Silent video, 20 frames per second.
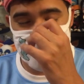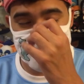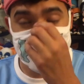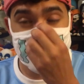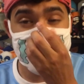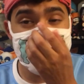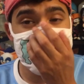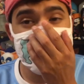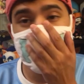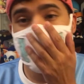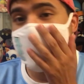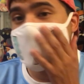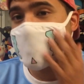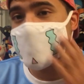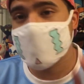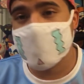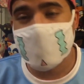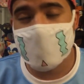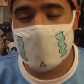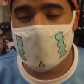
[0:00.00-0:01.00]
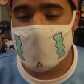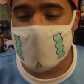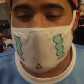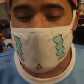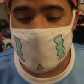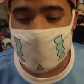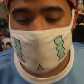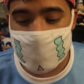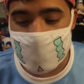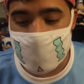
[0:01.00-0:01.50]
some day
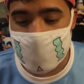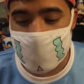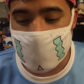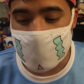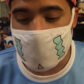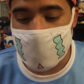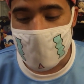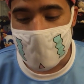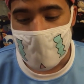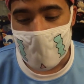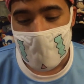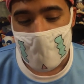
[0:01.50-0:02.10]
in the future.